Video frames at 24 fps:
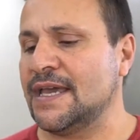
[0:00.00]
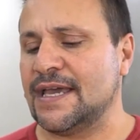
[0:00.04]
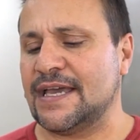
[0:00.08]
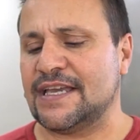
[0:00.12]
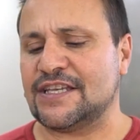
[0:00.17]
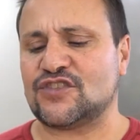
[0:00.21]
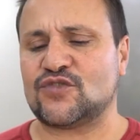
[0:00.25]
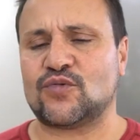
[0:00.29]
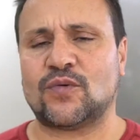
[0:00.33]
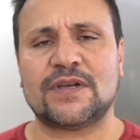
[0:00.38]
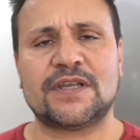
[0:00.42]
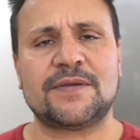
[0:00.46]

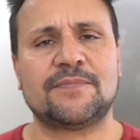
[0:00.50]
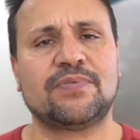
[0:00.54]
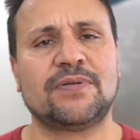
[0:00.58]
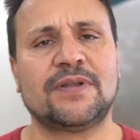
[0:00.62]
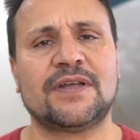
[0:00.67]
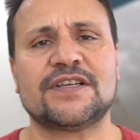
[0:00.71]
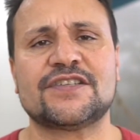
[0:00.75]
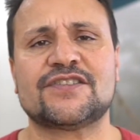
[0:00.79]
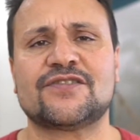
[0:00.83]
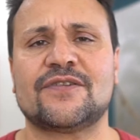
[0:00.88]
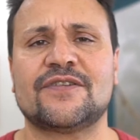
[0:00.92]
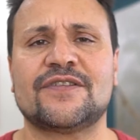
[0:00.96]
S20
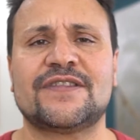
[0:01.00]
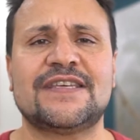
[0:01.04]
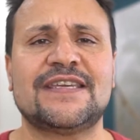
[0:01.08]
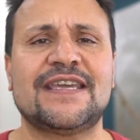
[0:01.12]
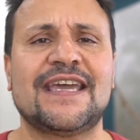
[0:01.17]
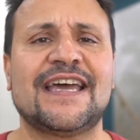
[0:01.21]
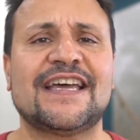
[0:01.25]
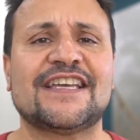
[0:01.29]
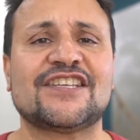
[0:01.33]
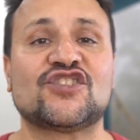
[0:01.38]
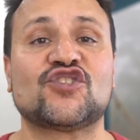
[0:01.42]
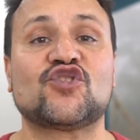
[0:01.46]
Plus, or the
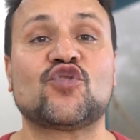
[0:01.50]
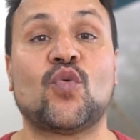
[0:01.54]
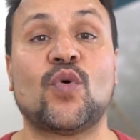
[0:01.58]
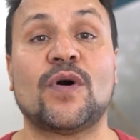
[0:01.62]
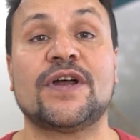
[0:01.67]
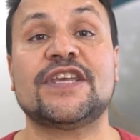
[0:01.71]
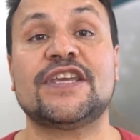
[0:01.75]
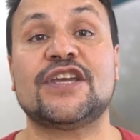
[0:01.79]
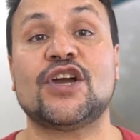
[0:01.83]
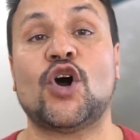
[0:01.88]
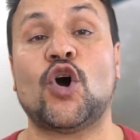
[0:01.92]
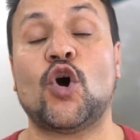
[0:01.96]

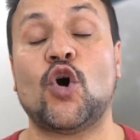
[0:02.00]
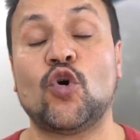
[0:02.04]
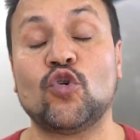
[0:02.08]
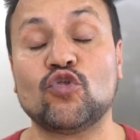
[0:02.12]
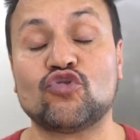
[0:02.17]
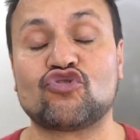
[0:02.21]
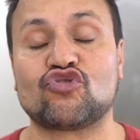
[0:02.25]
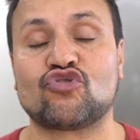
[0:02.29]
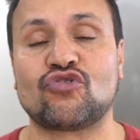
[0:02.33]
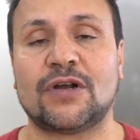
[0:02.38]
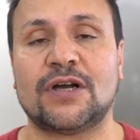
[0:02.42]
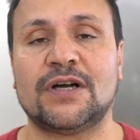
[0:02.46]
S20
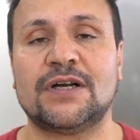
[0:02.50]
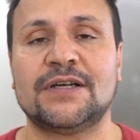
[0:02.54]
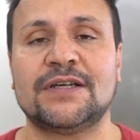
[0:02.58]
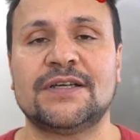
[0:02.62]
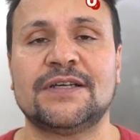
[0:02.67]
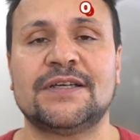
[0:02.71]
Ultra,